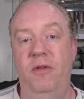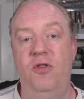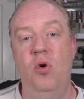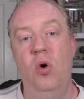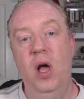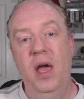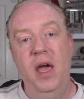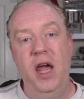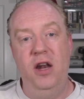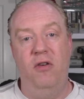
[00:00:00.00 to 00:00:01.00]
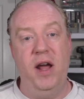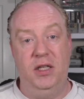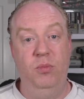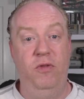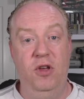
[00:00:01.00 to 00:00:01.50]
if you're
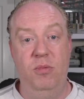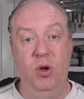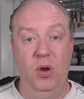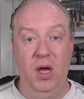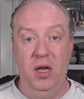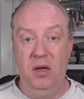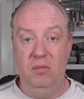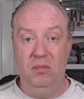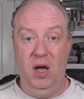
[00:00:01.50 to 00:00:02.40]
interacting with the community,